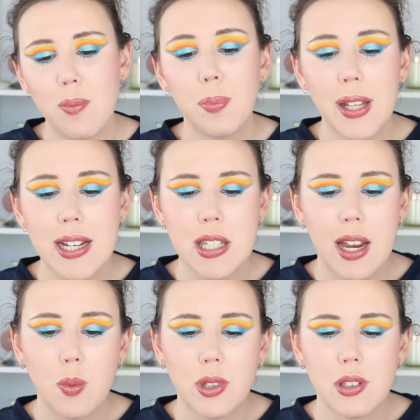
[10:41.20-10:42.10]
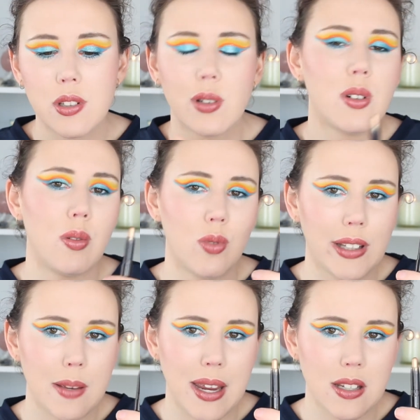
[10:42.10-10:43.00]
plus, I wanted to
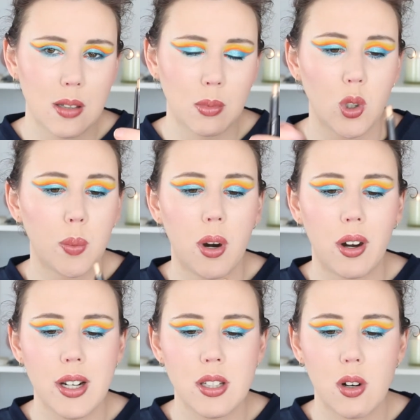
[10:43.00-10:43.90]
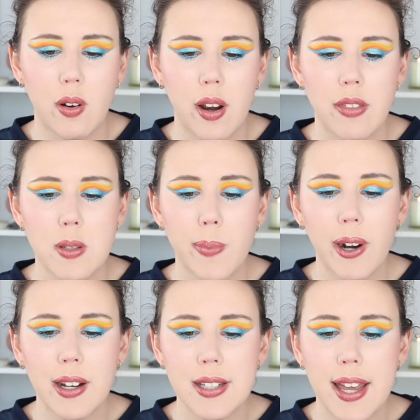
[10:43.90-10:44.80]
really make some good progress on this
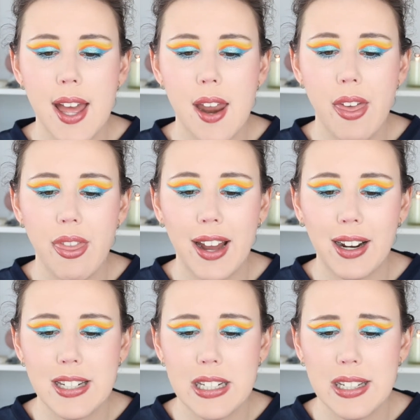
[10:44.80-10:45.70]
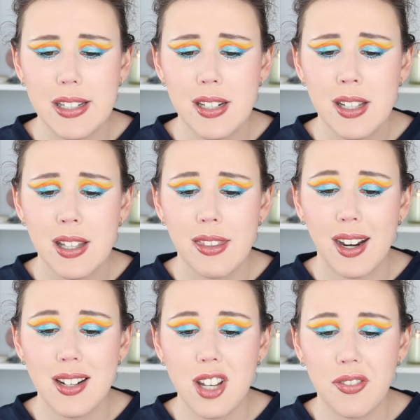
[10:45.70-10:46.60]
product, and that I did, that
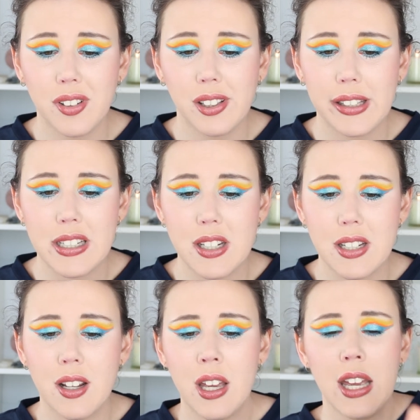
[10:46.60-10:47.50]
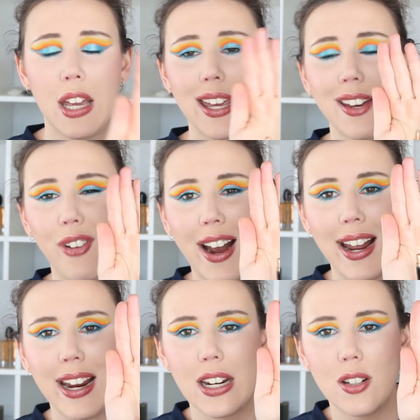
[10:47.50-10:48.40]
I definitely did. If
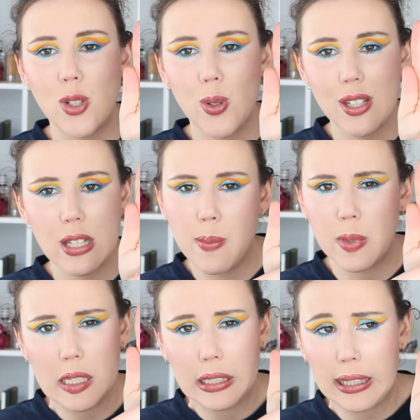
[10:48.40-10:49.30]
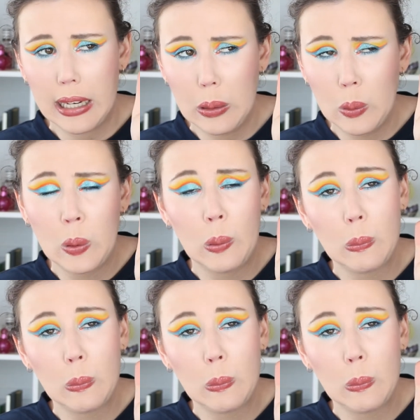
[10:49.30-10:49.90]
I do the same thing again